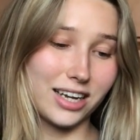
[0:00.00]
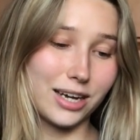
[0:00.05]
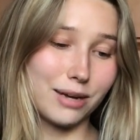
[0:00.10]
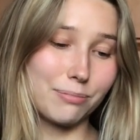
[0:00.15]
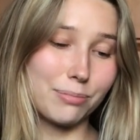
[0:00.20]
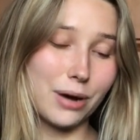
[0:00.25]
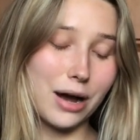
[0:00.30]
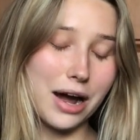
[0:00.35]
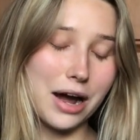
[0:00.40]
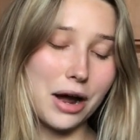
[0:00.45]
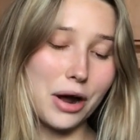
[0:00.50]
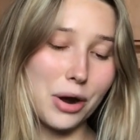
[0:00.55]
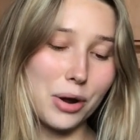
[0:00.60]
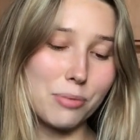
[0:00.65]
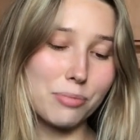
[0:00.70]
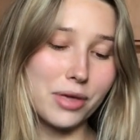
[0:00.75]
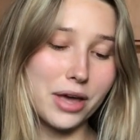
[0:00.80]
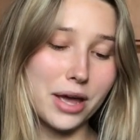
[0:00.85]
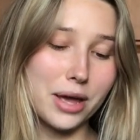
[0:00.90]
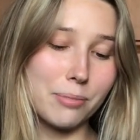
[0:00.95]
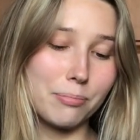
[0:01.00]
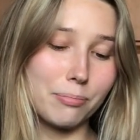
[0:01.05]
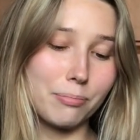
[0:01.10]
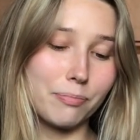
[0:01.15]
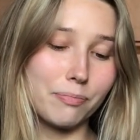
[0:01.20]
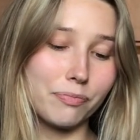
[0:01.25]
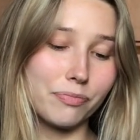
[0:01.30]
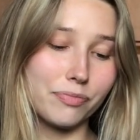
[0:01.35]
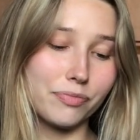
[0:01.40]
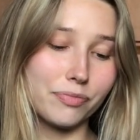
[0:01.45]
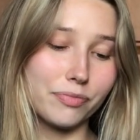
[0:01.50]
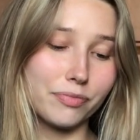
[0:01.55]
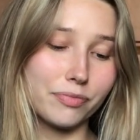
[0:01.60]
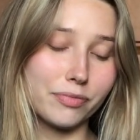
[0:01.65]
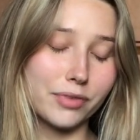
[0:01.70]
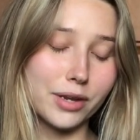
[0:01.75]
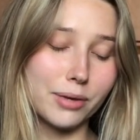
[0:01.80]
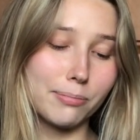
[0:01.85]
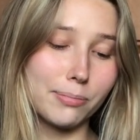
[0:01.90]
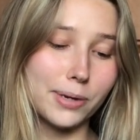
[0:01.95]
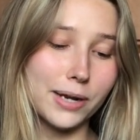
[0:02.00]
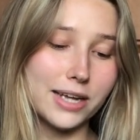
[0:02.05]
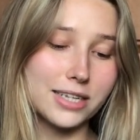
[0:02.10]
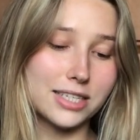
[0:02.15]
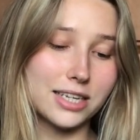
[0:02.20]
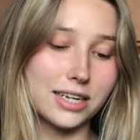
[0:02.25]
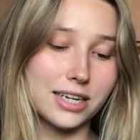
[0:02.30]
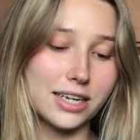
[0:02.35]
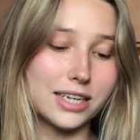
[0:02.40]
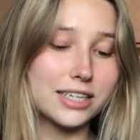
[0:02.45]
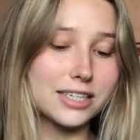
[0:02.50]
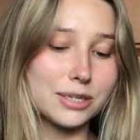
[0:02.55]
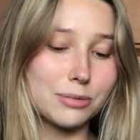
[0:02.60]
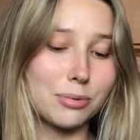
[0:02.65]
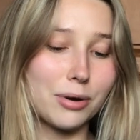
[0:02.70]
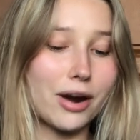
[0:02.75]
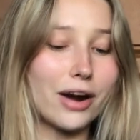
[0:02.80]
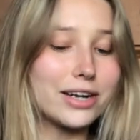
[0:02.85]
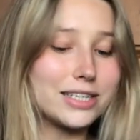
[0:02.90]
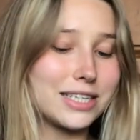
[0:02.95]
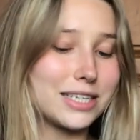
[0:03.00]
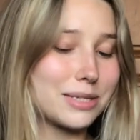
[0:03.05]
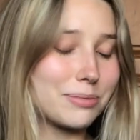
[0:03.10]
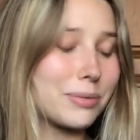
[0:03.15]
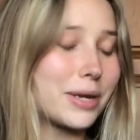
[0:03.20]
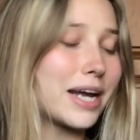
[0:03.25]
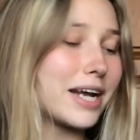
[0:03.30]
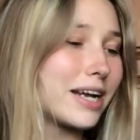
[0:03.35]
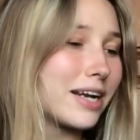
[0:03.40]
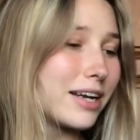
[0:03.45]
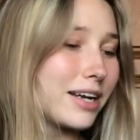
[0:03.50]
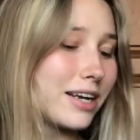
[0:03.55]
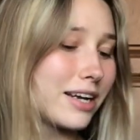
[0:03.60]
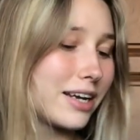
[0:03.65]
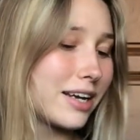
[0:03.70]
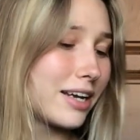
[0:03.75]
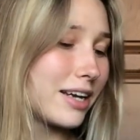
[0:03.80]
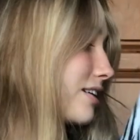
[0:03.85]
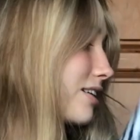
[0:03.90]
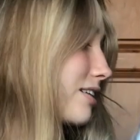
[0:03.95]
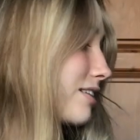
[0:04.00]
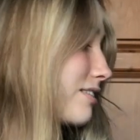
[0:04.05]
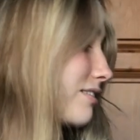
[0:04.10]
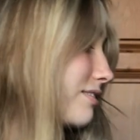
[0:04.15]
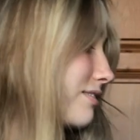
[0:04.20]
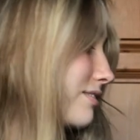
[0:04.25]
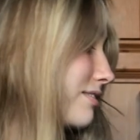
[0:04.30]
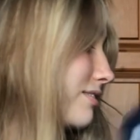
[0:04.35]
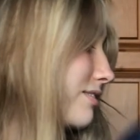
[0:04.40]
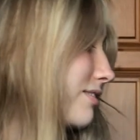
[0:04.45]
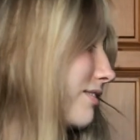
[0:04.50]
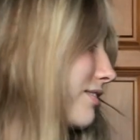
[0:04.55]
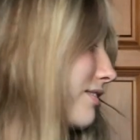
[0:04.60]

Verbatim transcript: but I hope that it pleasantly surprises me. Mm.